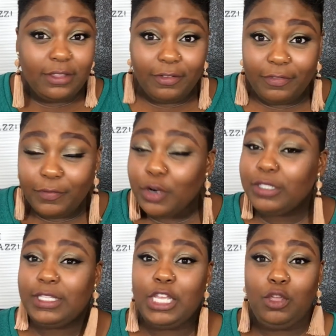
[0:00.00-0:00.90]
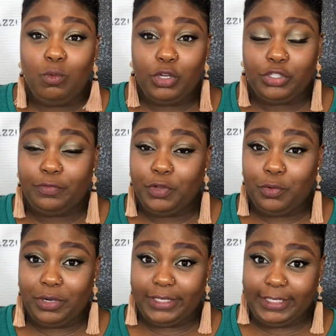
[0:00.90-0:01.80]
the first thing you want your
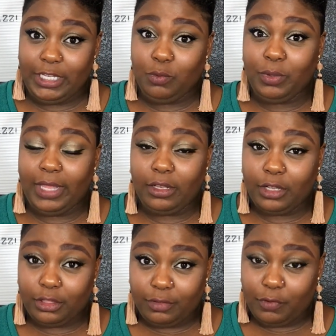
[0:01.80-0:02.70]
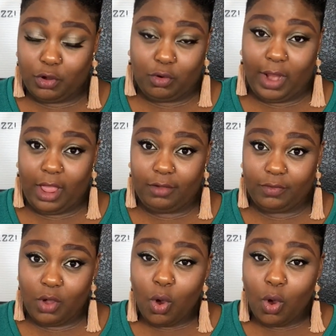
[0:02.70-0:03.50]
viewer to see when they look at the photograph,